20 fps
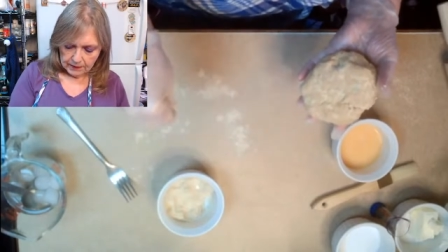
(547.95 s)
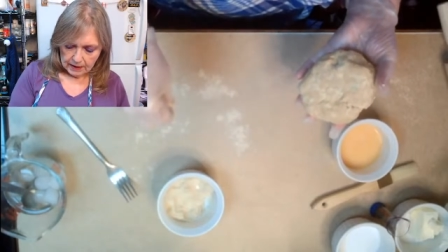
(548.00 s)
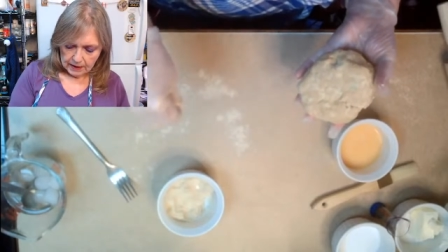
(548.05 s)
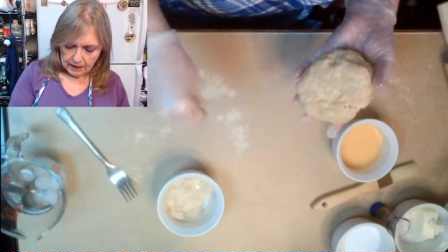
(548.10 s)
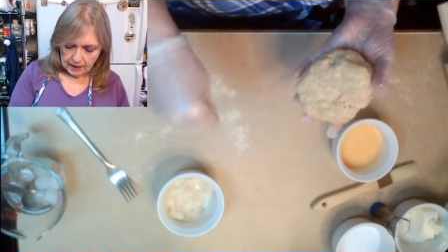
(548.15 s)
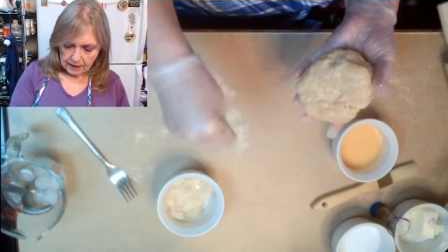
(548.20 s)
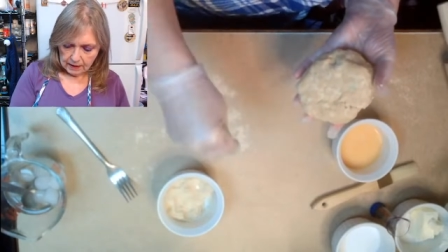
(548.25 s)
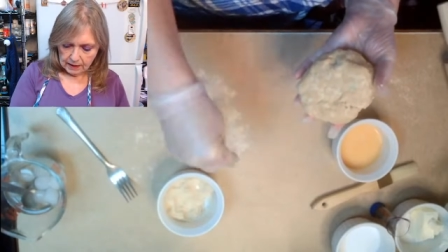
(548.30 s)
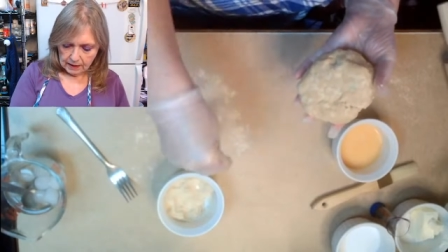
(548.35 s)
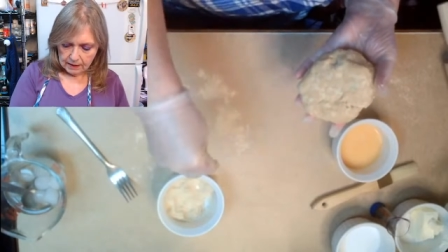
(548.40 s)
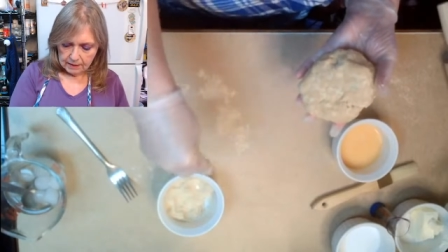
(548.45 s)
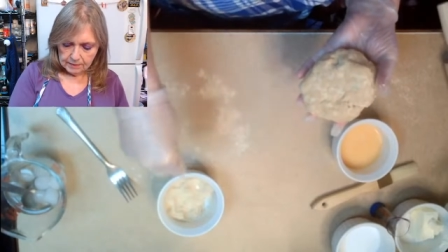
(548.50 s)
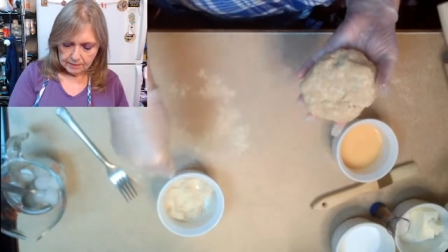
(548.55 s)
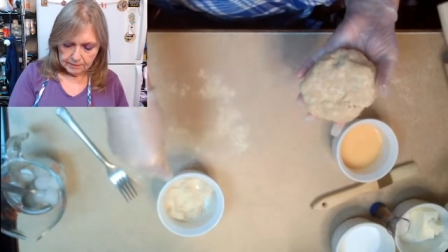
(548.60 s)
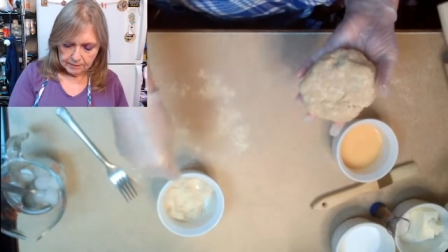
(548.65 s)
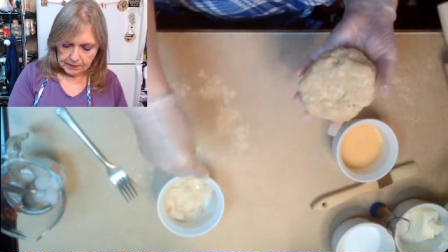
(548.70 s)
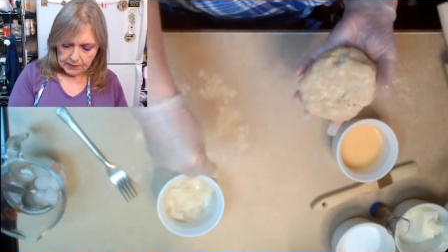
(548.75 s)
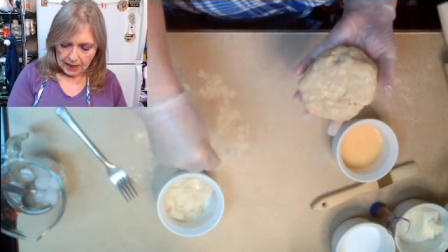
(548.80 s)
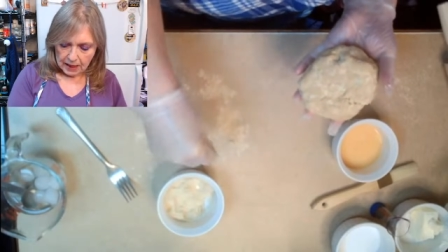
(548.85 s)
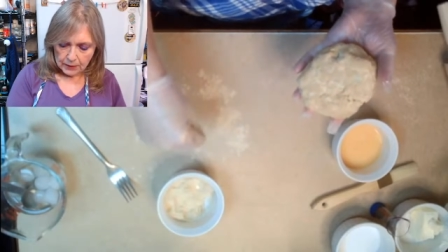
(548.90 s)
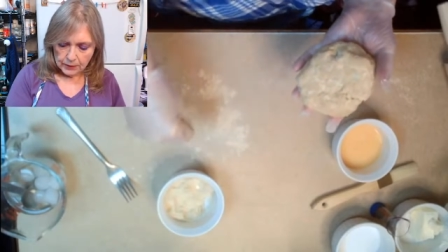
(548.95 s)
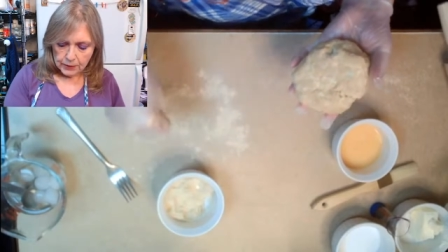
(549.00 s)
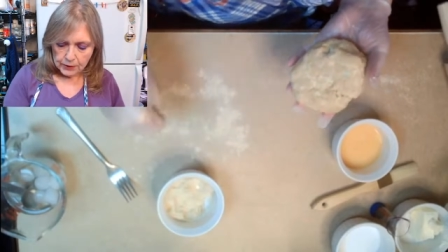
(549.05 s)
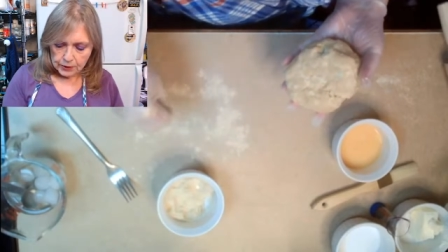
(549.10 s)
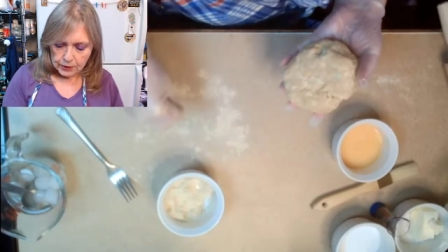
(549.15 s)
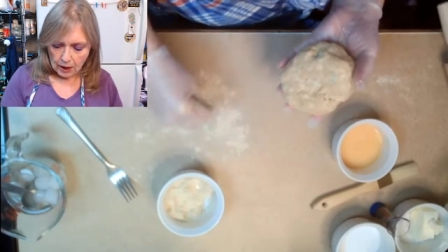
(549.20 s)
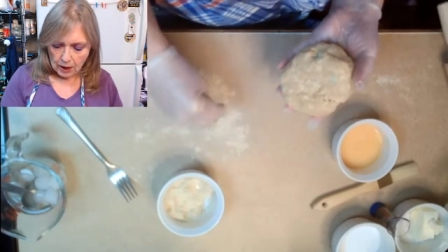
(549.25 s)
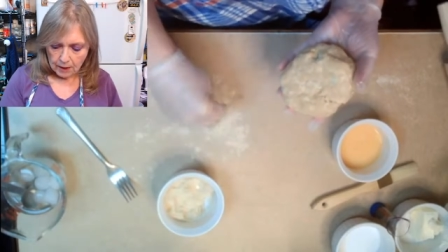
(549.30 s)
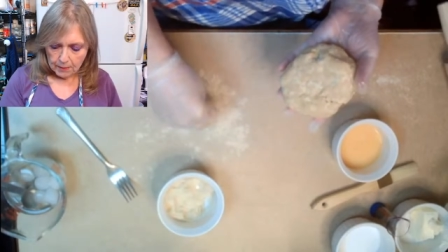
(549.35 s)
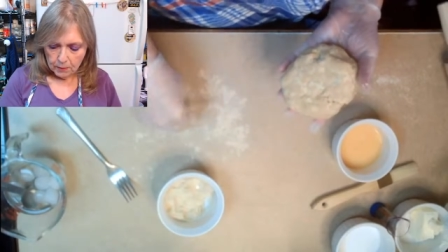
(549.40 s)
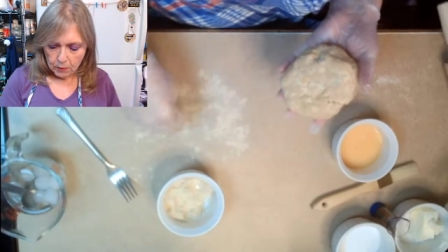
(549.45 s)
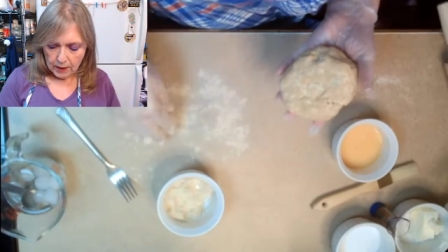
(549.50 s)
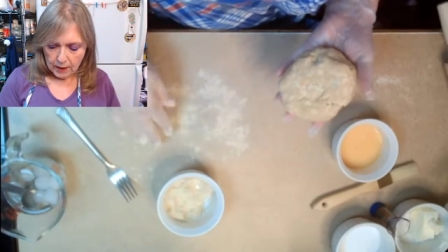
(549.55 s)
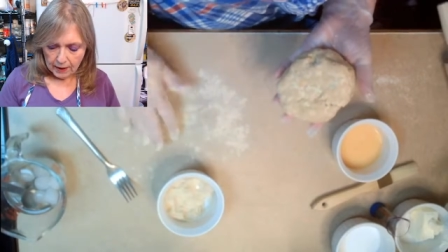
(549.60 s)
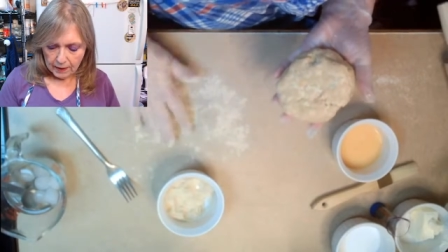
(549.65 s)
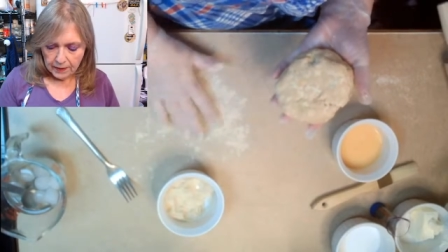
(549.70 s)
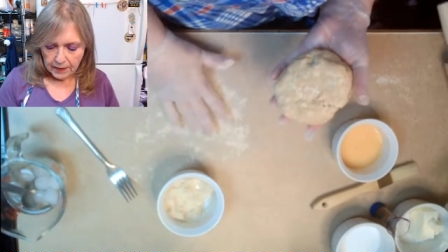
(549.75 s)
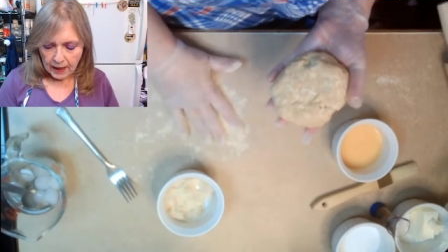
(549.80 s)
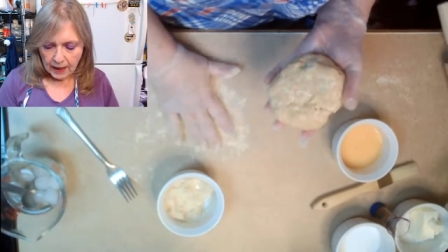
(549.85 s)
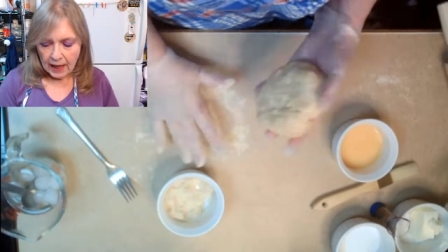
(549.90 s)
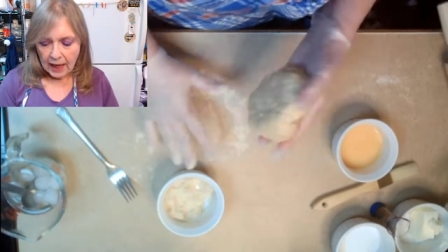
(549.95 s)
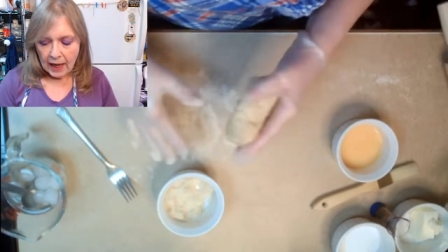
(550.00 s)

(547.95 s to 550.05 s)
the countertop with.